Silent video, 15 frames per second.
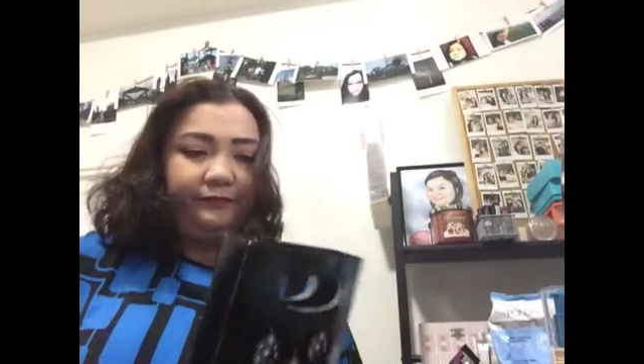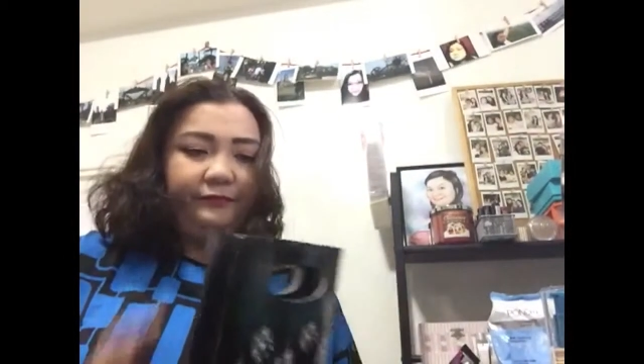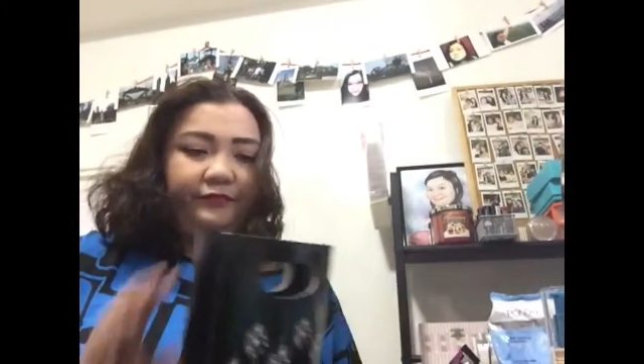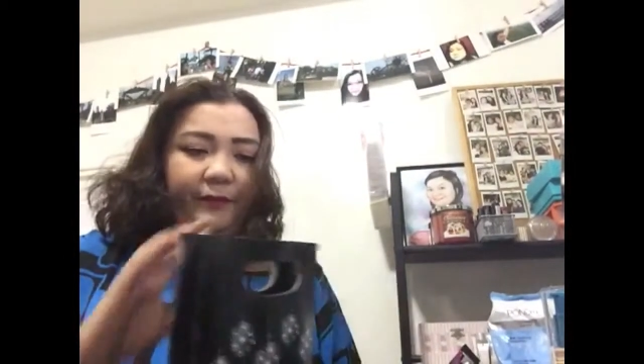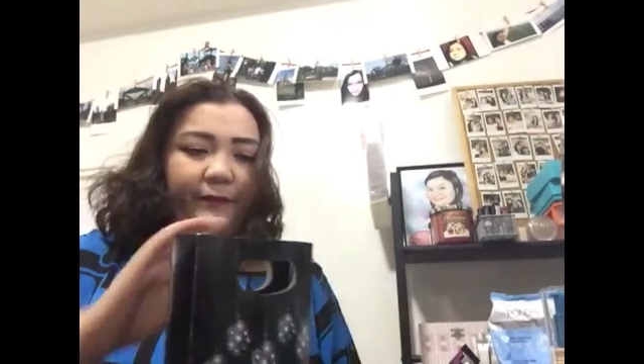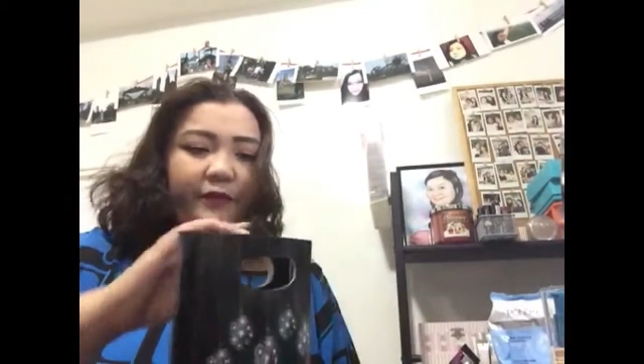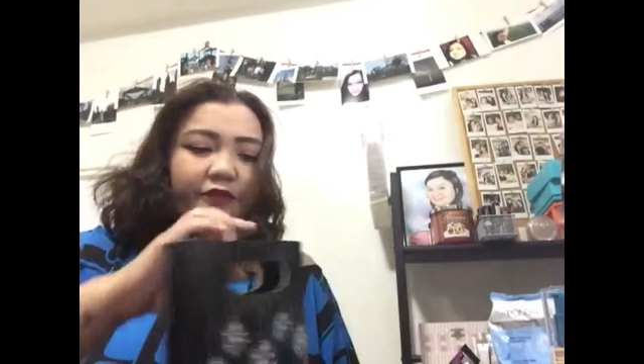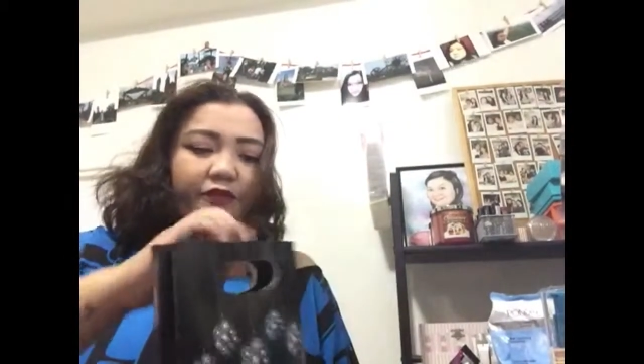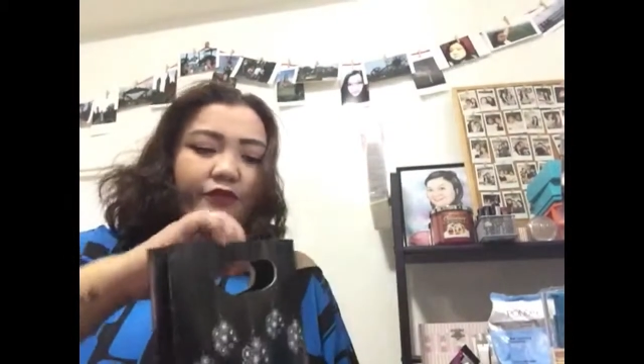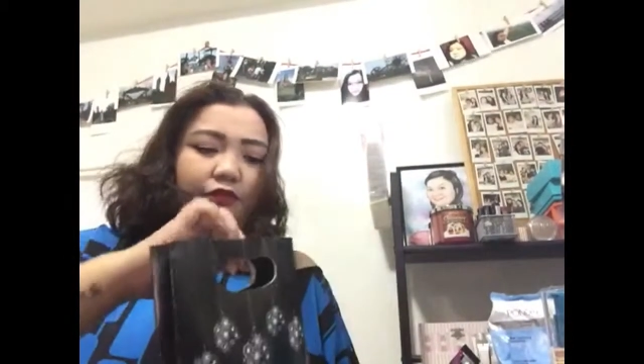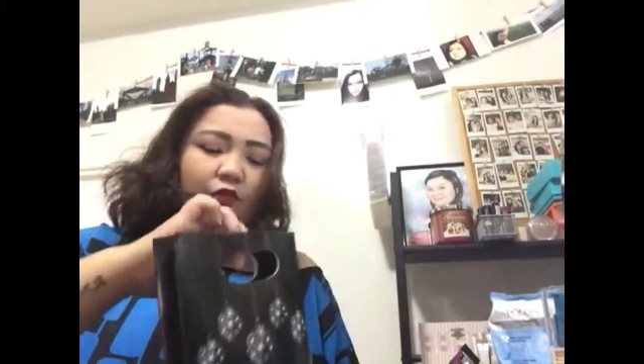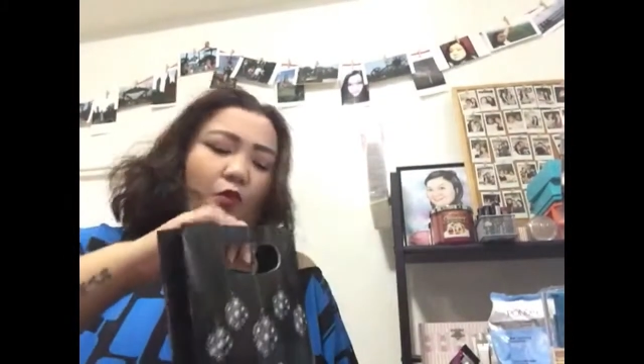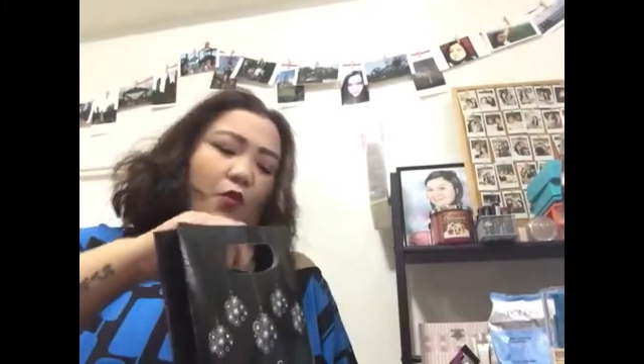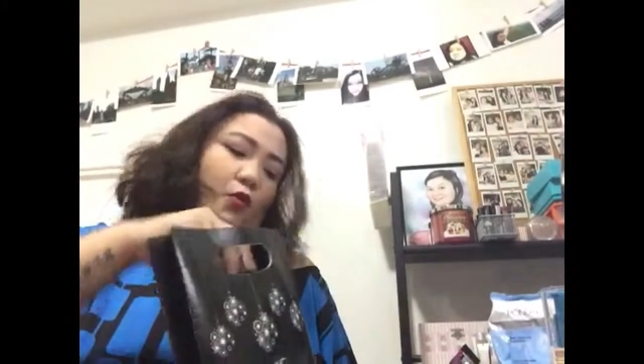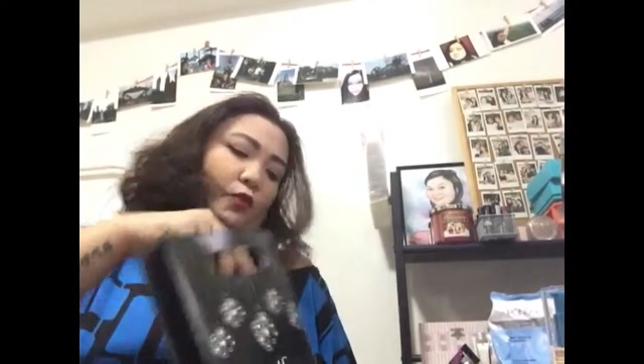from their
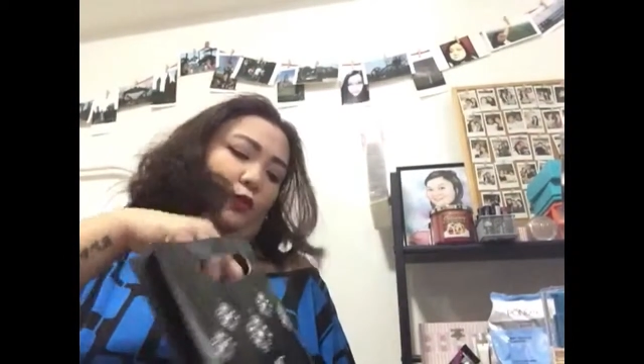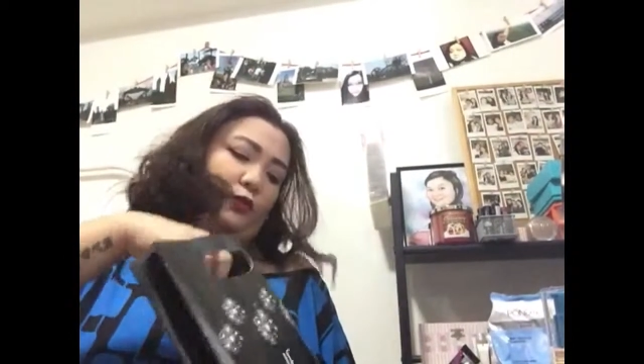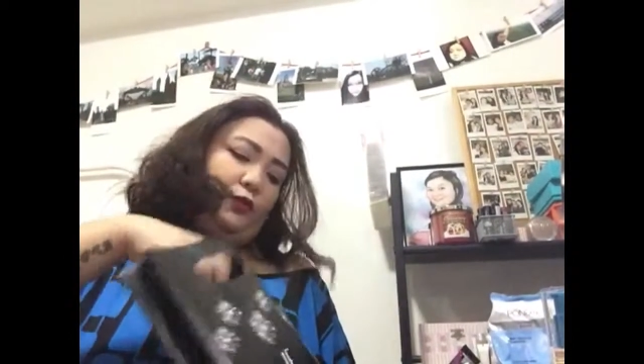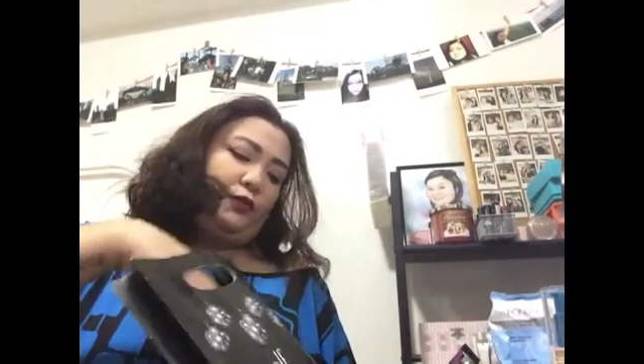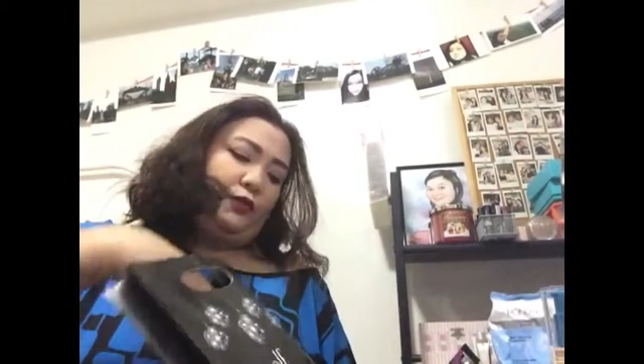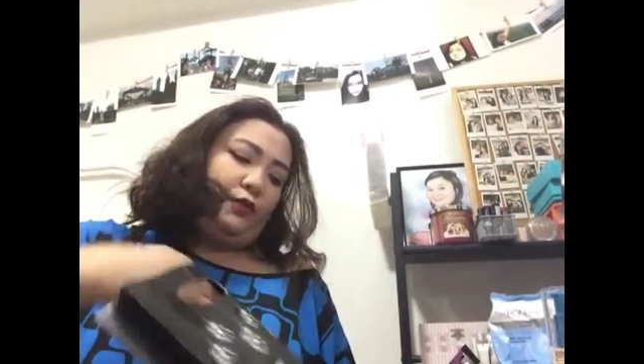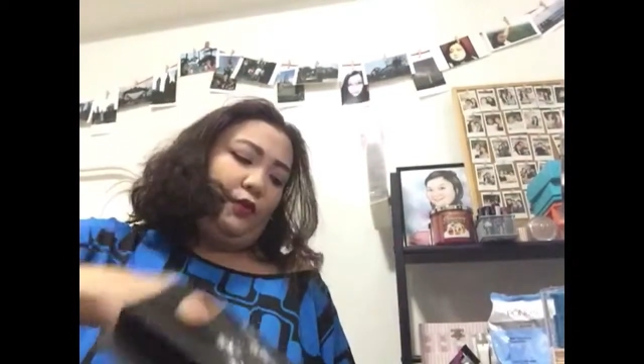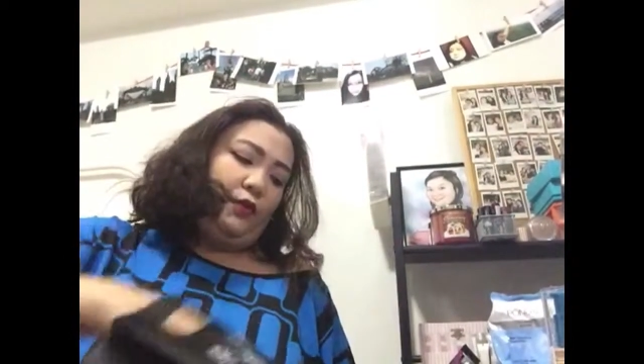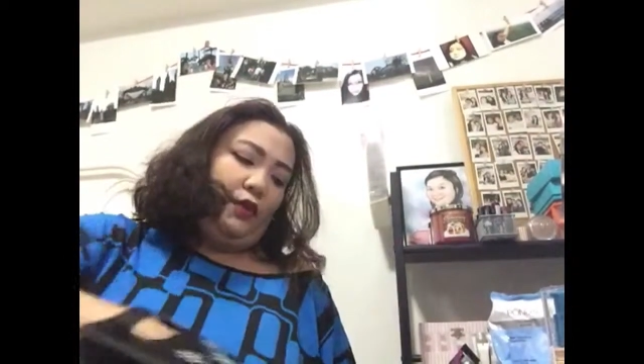stalls,